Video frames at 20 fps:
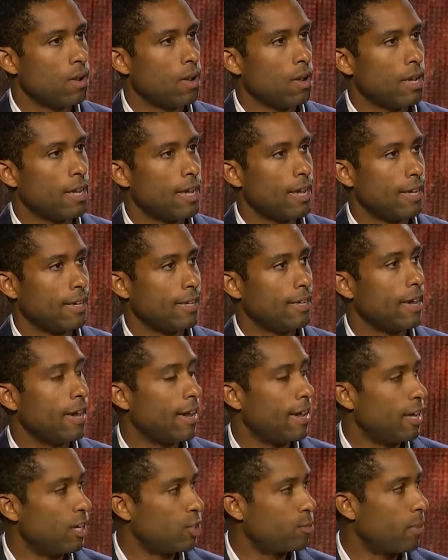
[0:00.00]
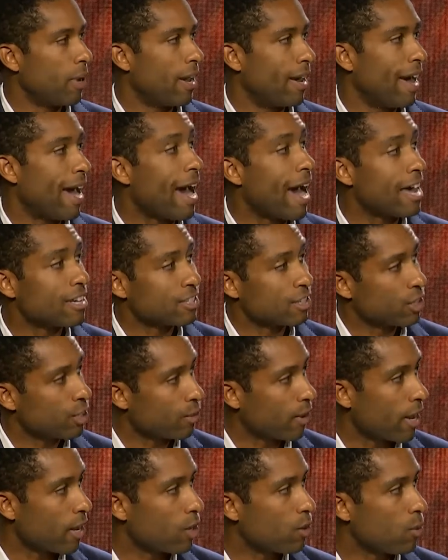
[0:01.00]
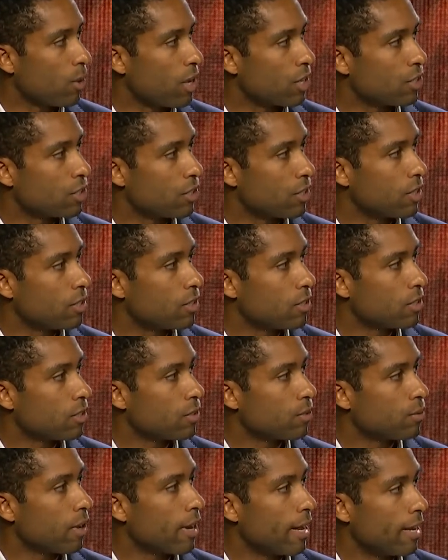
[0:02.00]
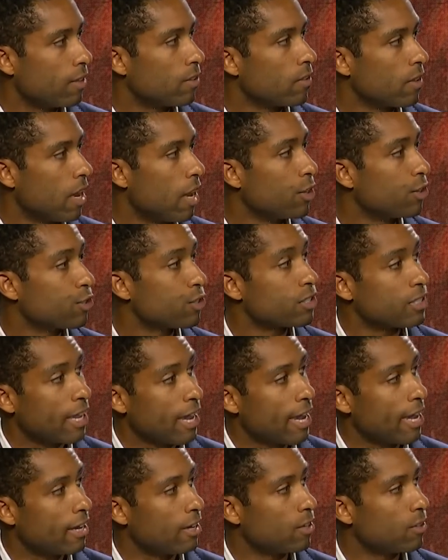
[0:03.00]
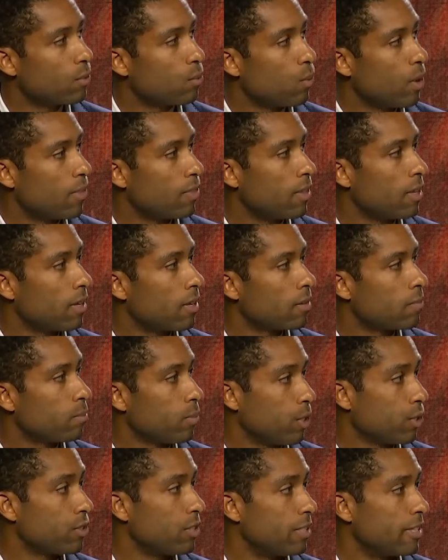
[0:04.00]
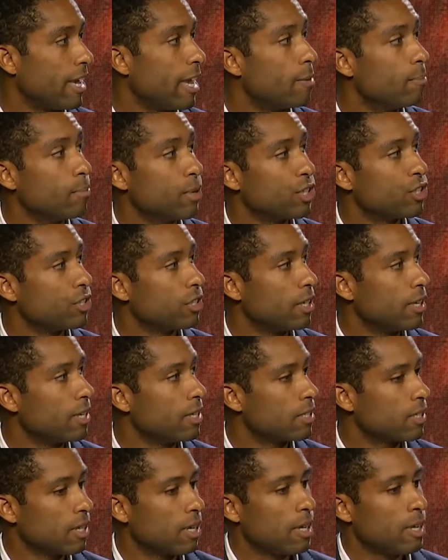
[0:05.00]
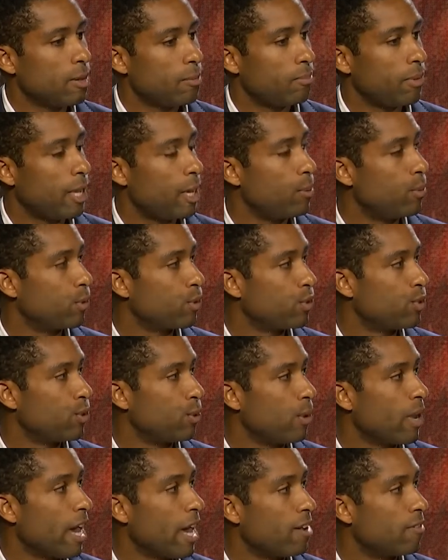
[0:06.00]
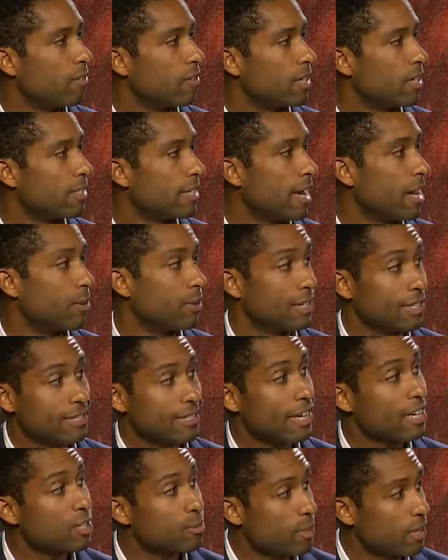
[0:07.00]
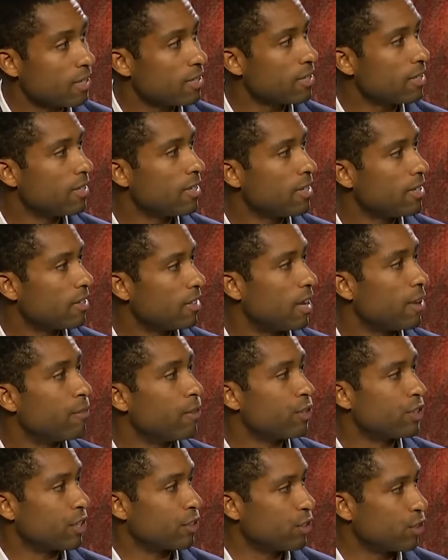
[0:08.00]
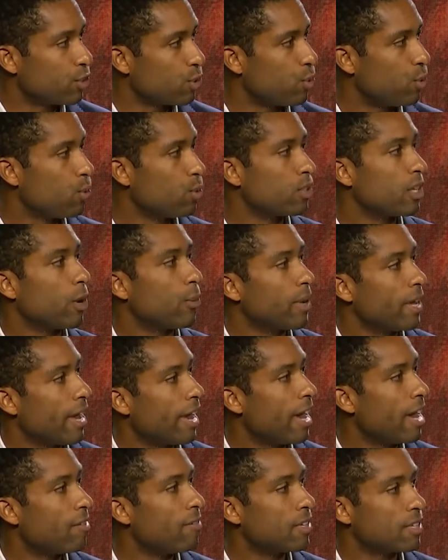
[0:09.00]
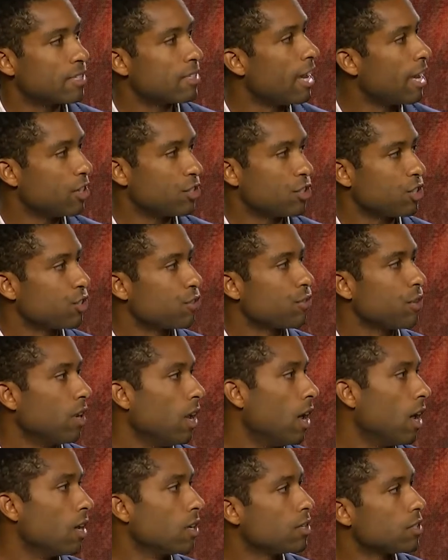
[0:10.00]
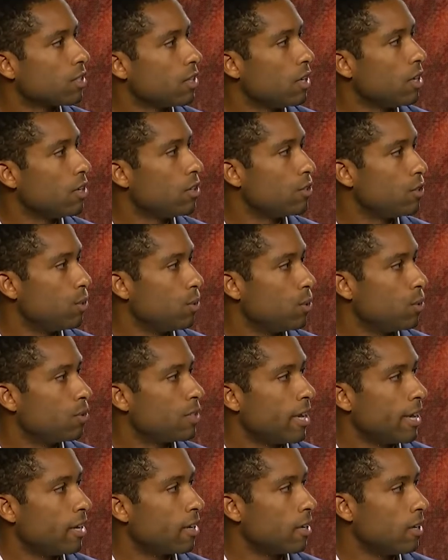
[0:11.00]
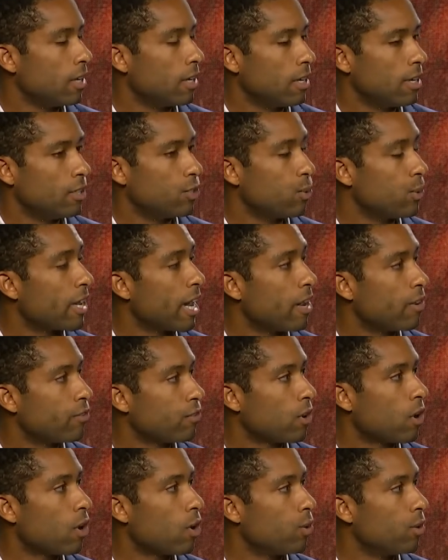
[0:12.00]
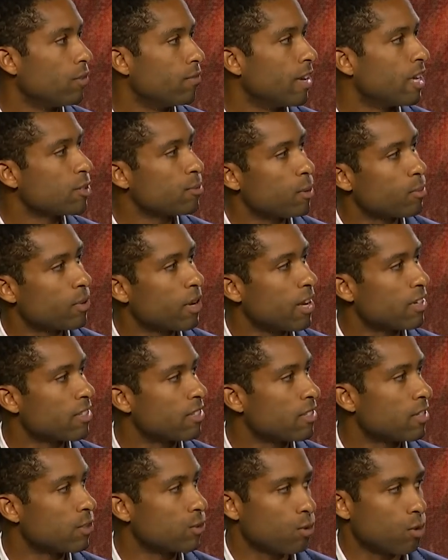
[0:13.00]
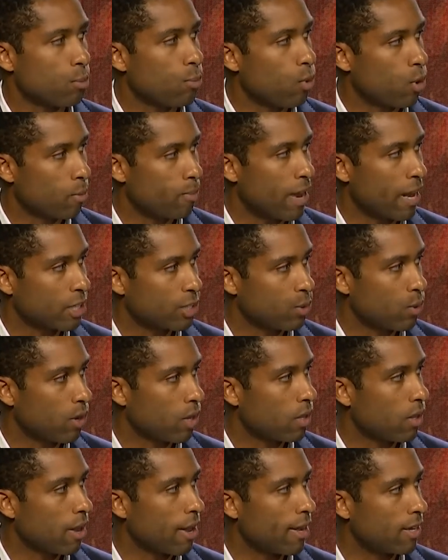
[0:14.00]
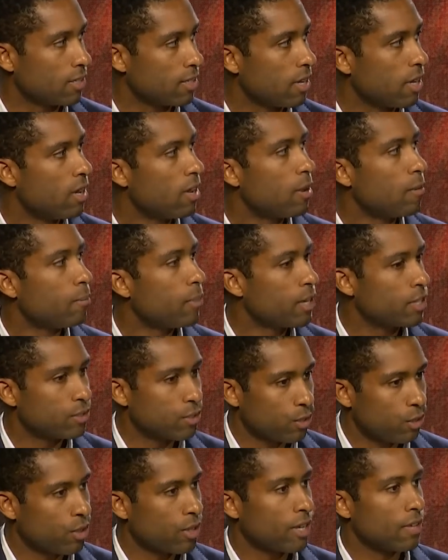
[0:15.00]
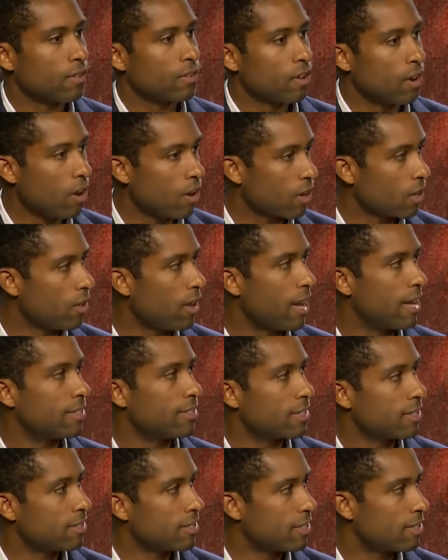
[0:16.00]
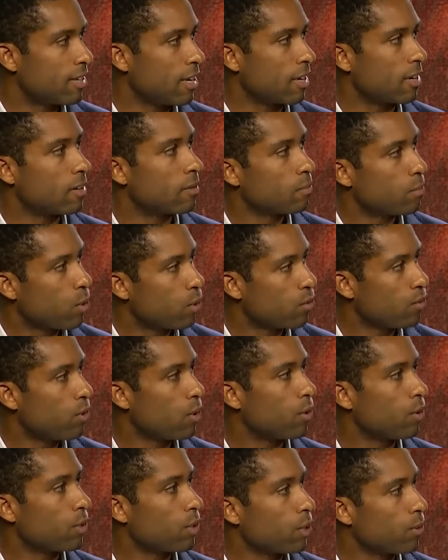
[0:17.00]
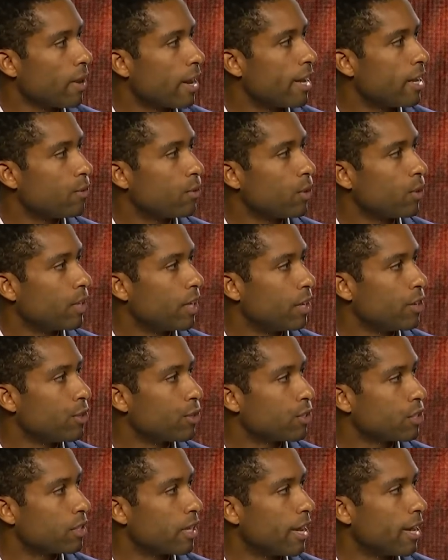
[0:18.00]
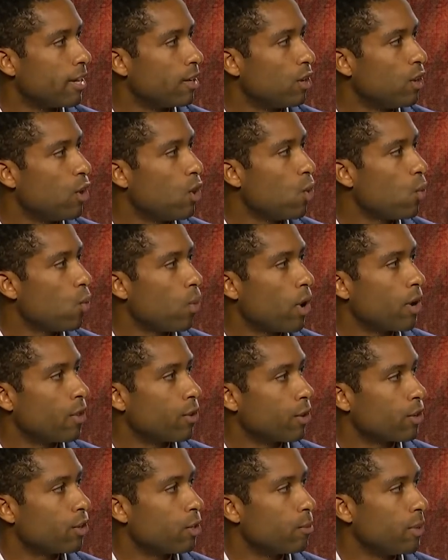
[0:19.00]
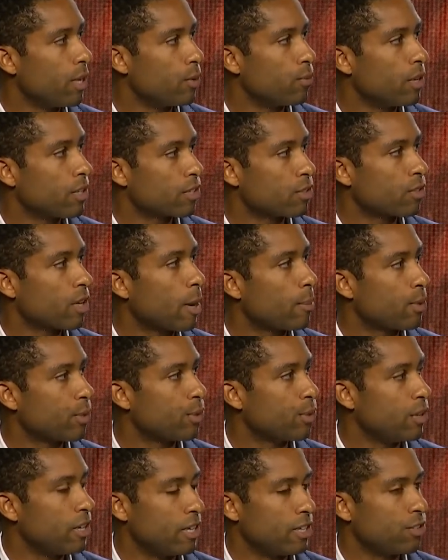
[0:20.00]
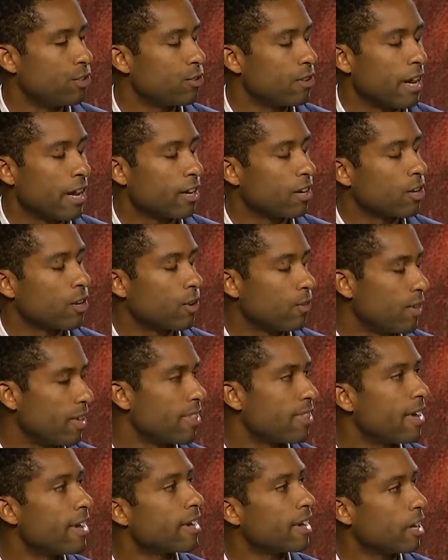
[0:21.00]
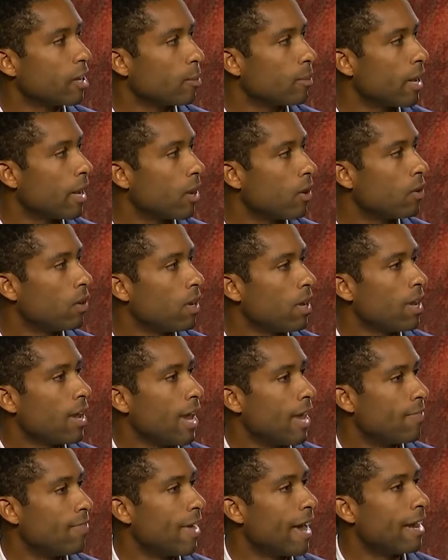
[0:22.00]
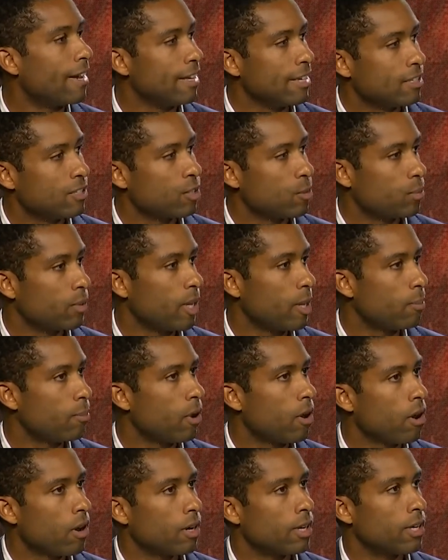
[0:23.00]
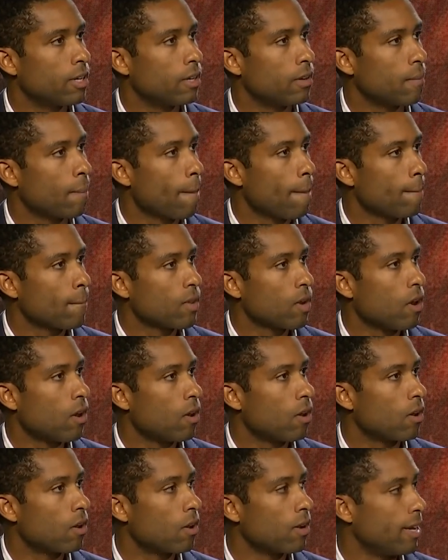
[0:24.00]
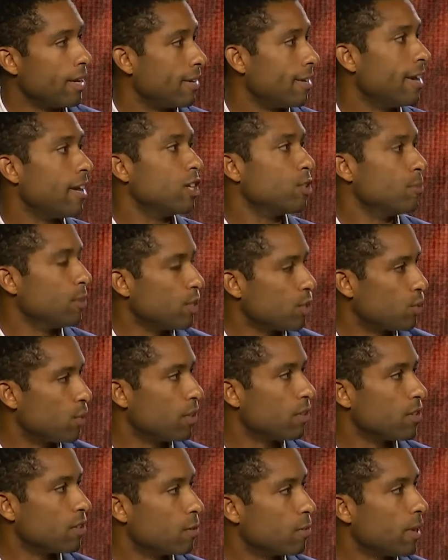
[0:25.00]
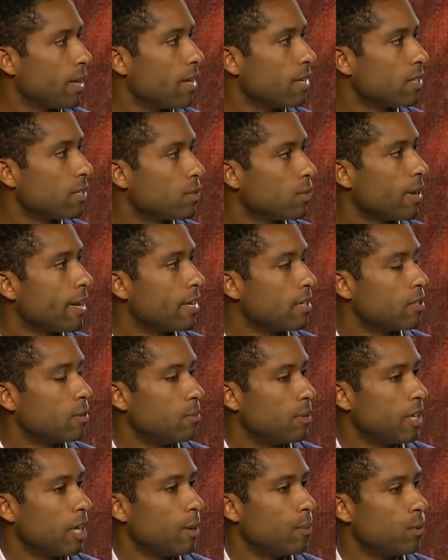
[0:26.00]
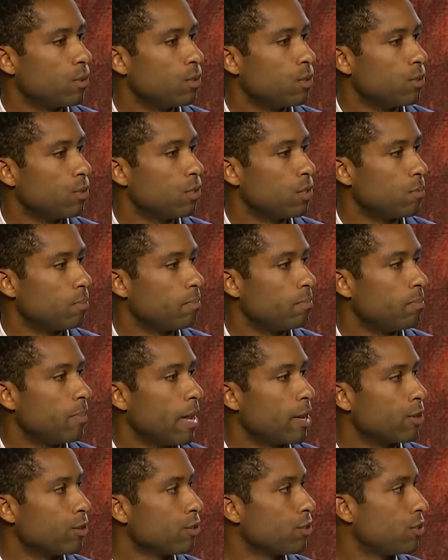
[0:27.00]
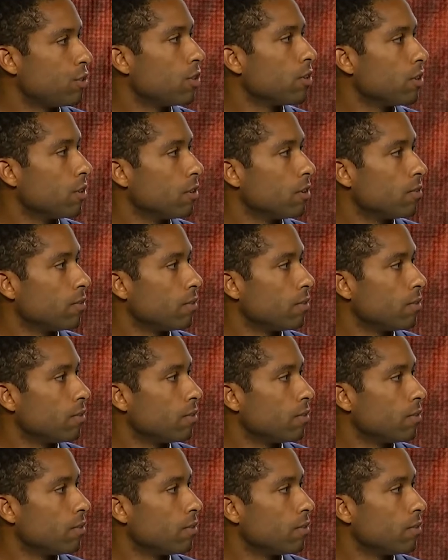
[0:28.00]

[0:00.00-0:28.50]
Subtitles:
engage by asking the right questions, right? Understand what the person's ambition is, be able to have a sound assessment, leveraging the tools that we have. It's not just for us to take into account for our own investment processes or report back to our clients, but to look at our clients' existing portfolio, right, and really understand where there could be risks or opportunities they're not currently thinking about. And that needs to play a part in our engagements with the space, right, to be able to just better serve